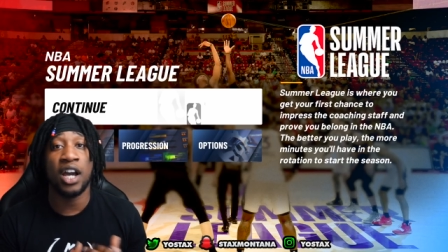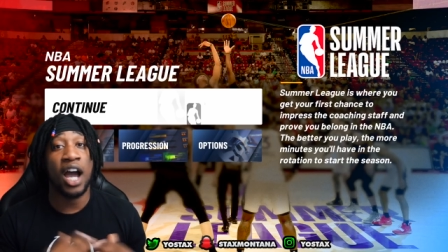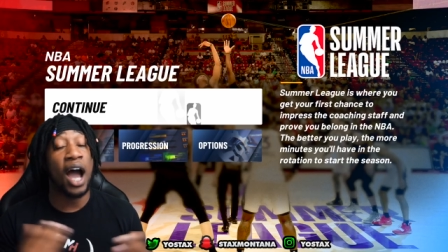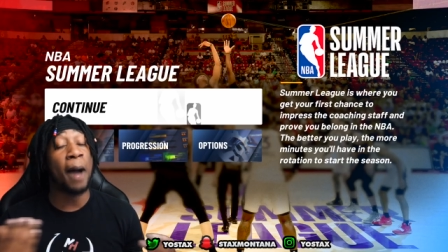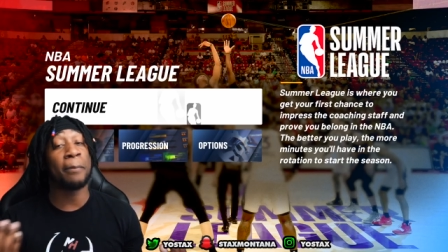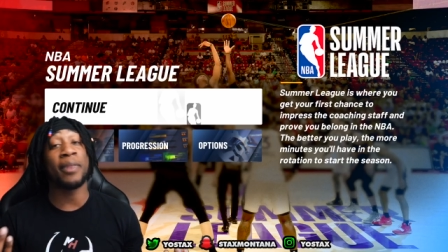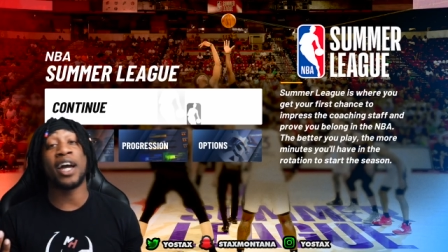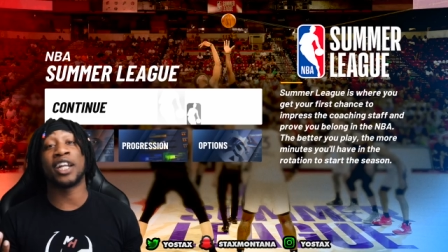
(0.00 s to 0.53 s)

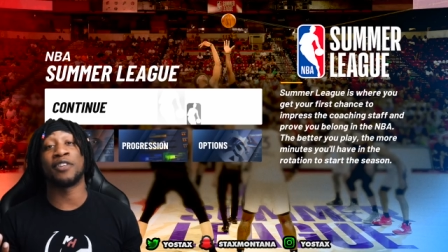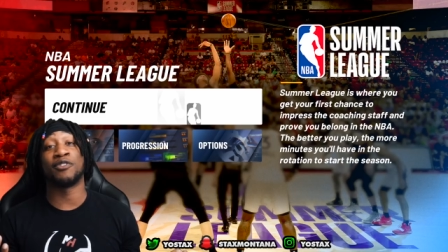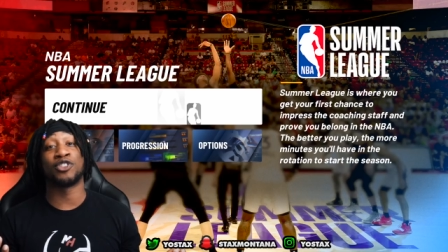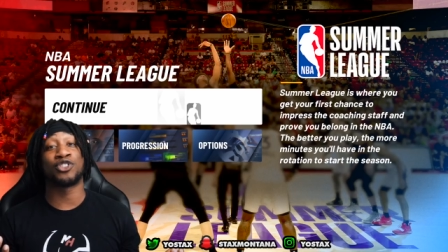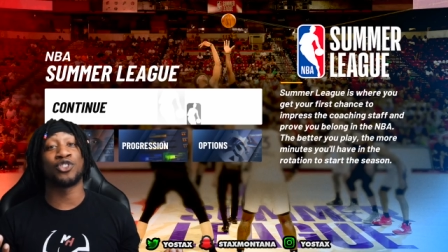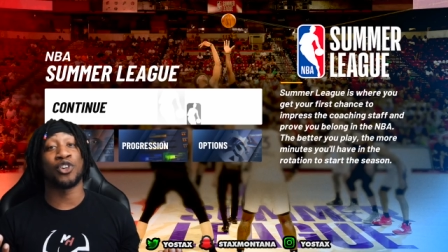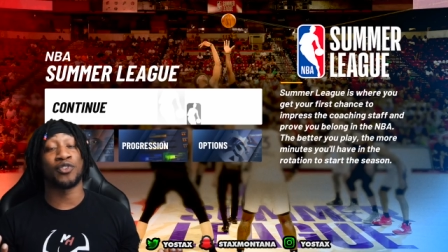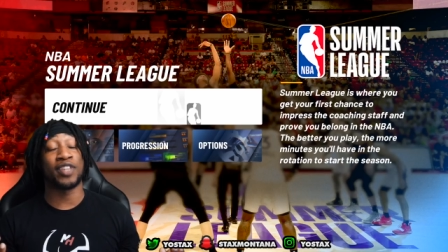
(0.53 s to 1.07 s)
I'm not even
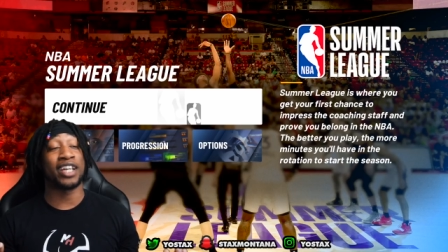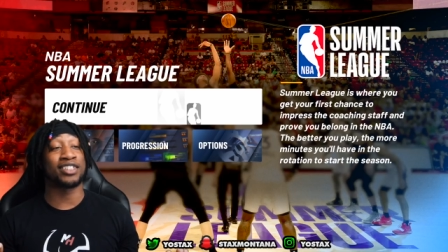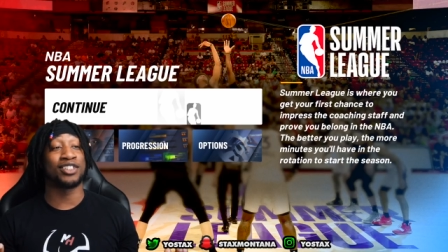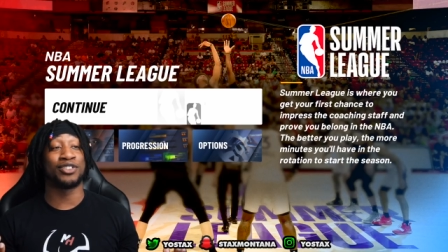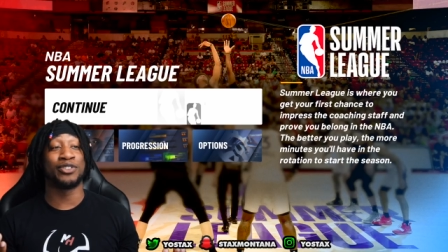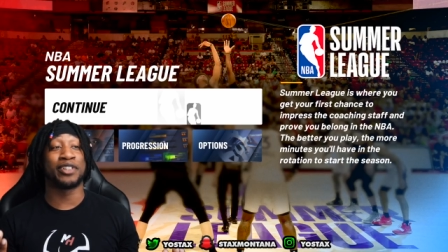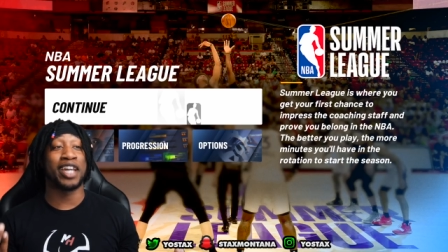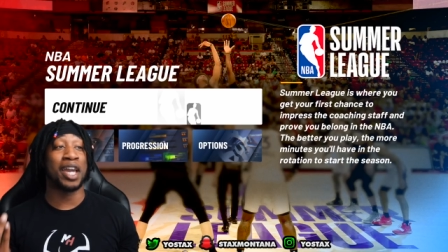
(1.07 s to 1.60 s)
sure if that's the
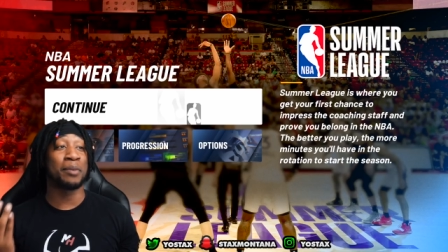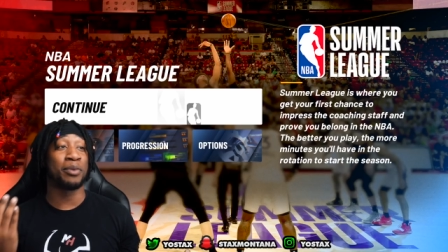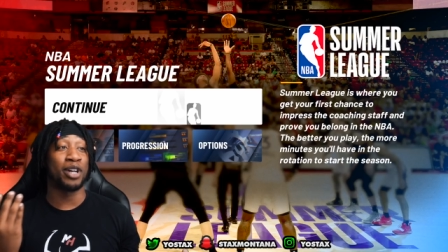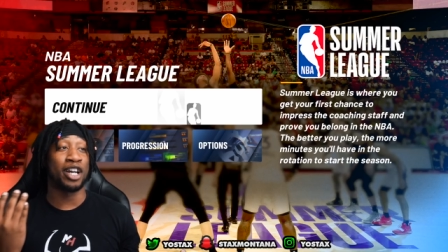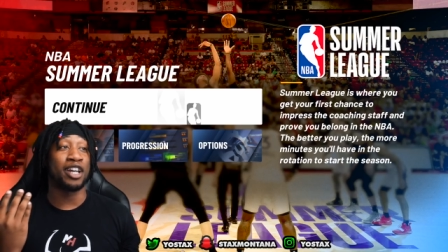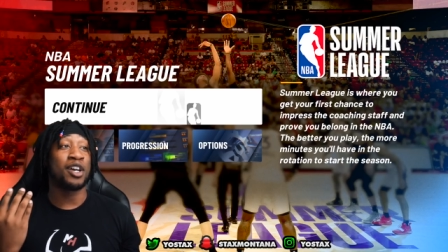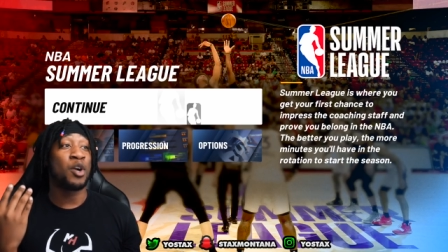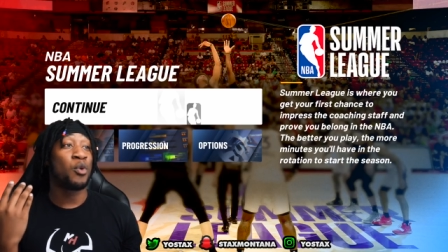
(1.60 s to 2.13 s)
2K,
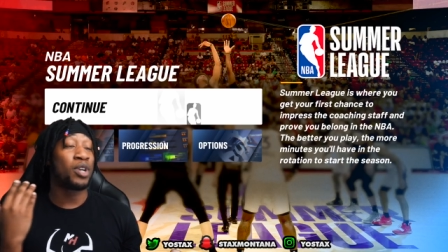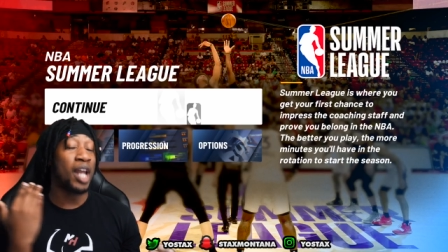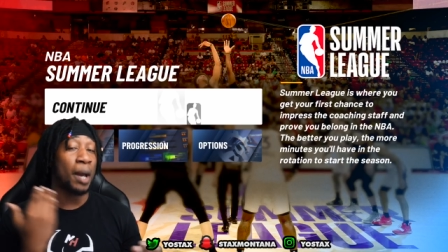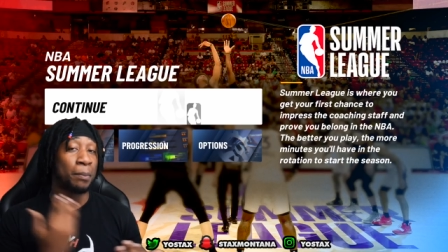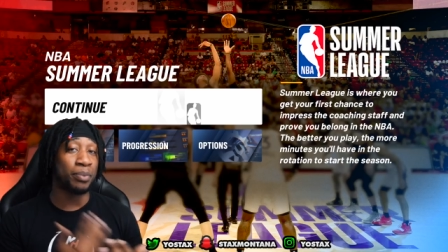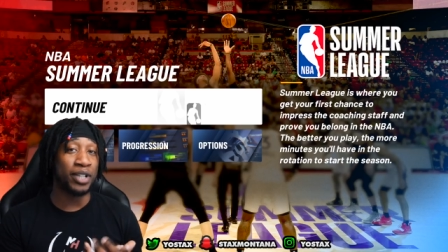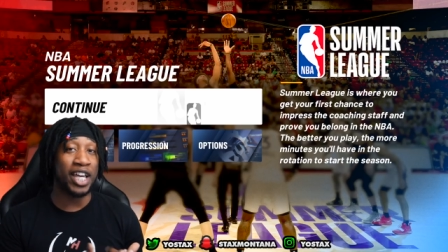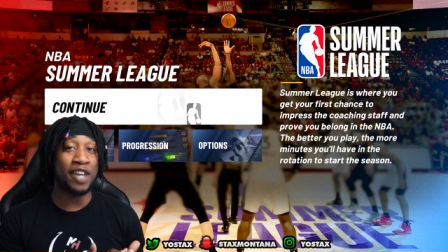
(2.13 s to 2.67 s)
but when I
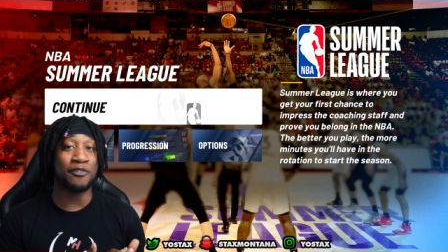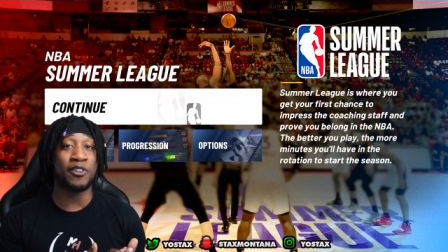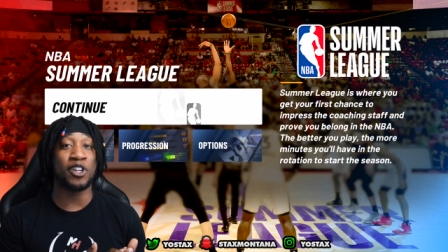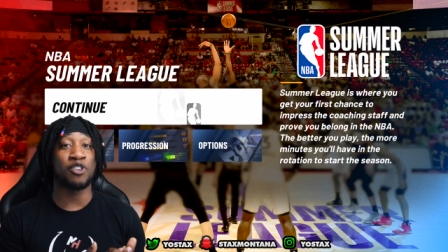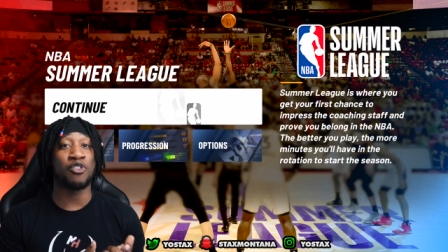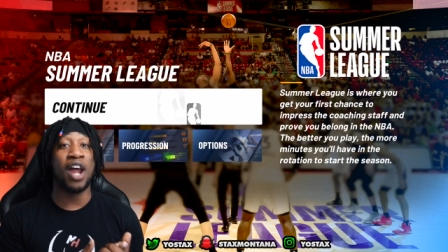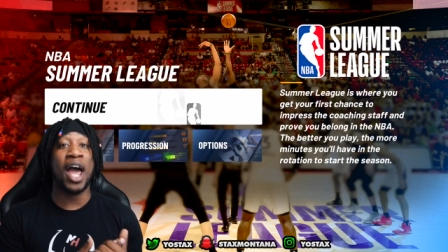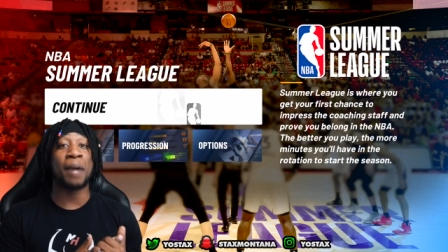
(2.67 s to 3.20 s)
played for
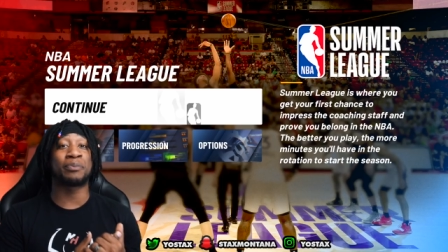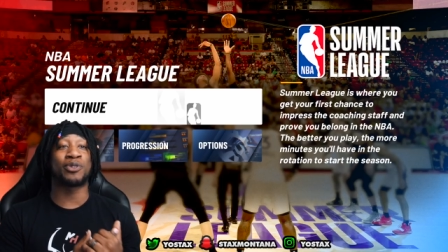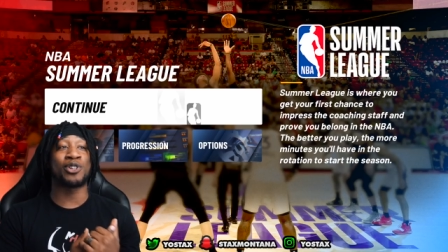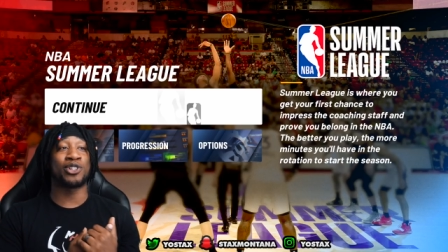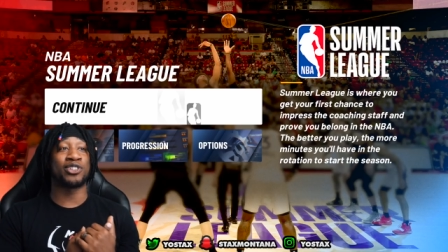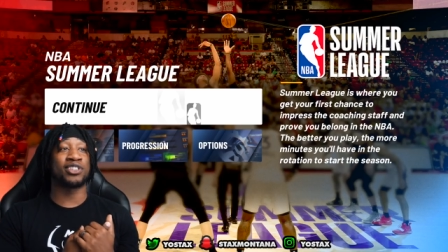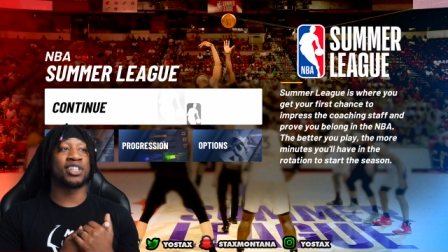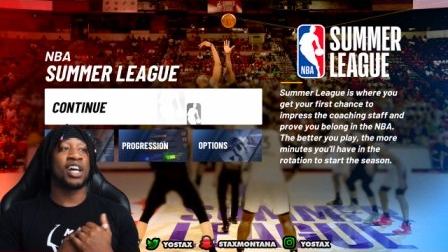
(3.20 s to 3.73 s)
the
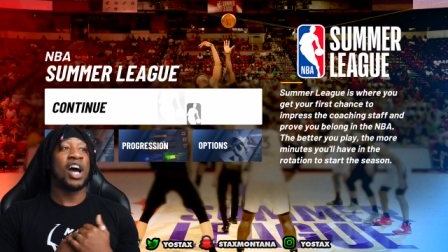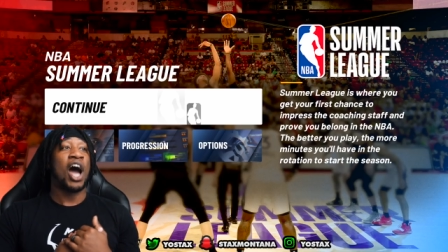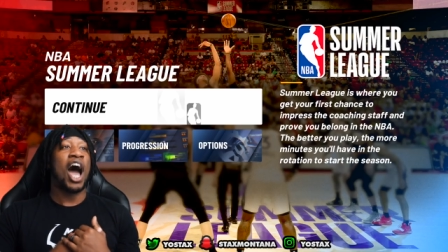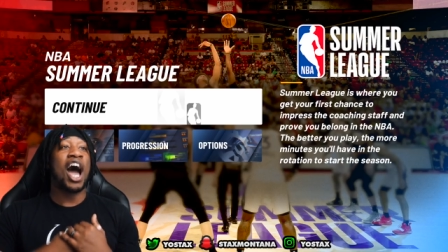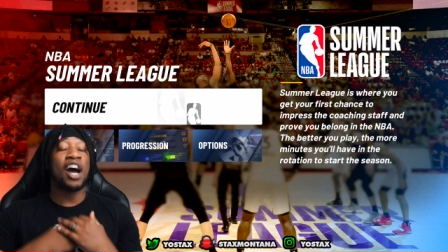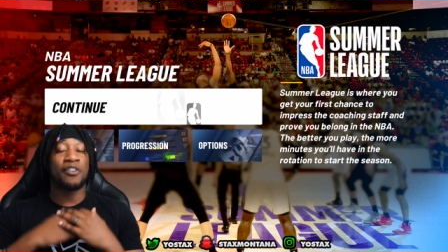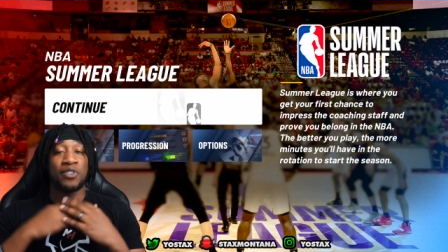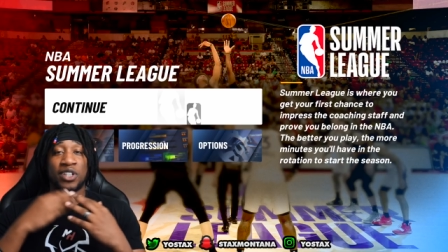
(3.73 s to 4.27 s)
Raptors,
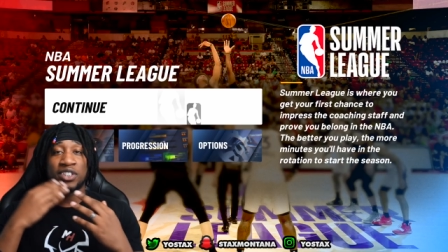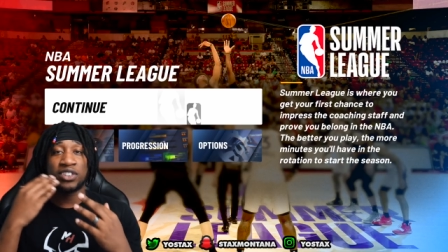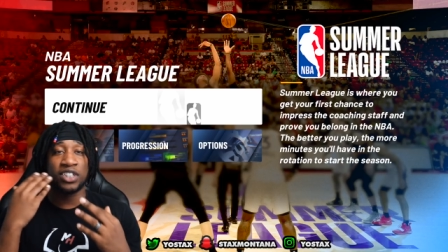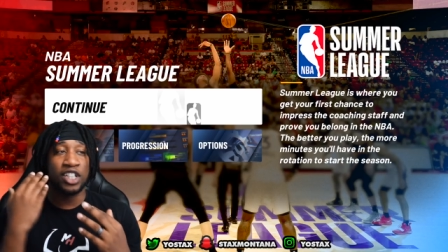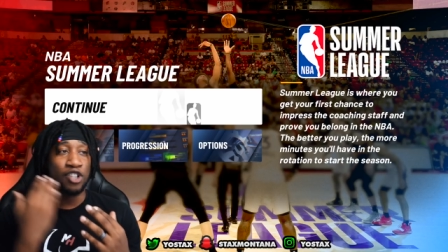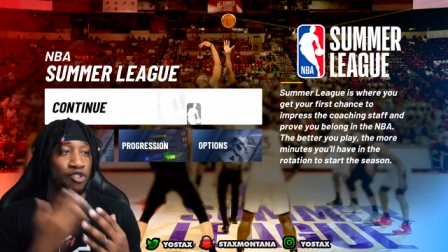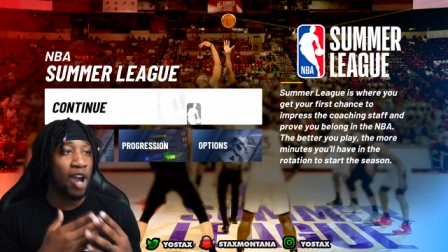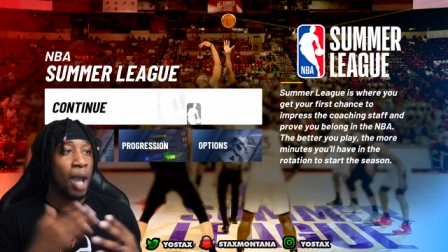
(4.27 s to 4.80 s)

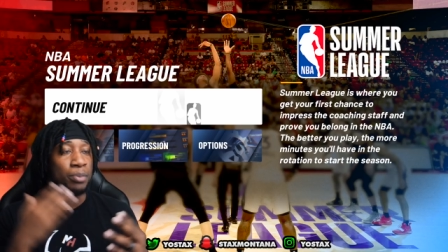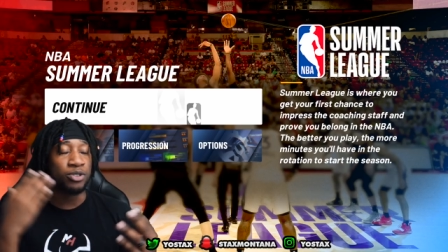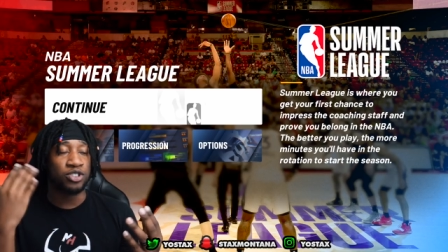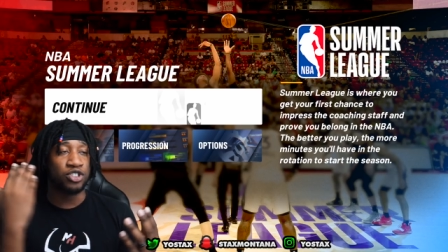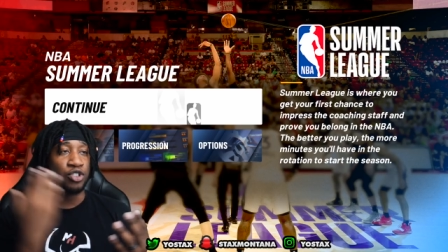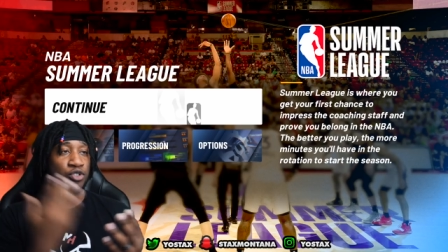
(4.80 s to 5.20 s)
obviously the Raptors,